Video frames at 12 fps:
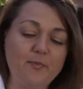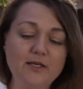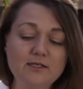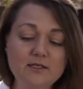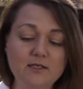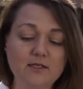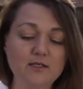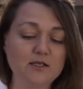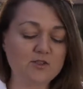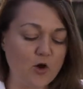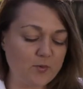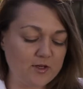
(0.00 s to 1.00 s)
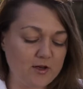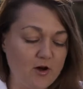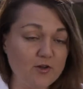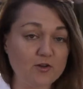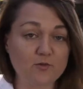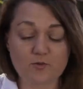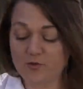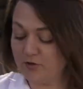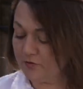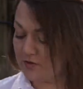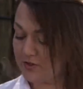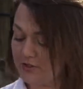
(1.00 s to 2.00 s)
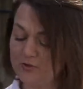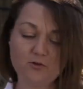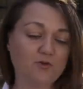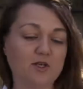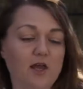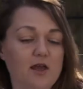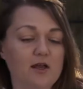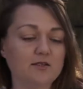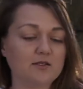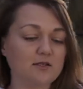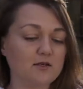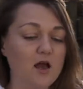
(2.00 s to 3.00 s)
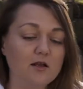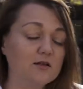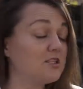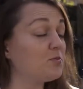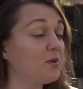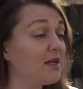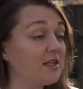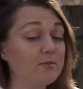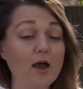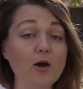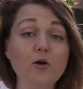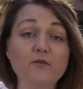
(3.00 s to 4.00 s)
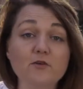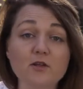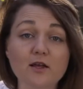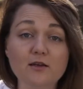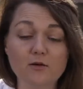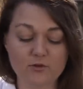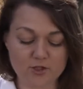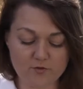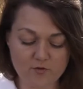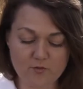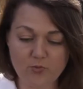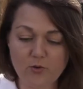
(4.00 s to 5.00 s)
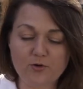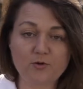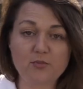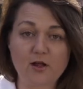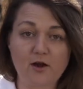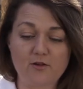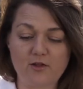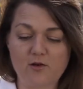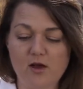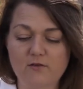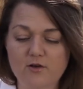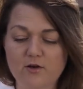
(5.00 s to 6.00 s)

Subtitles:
basically is opening all your beautiful seacuterie cans and displaying them however you like on whichever board or platter that you have at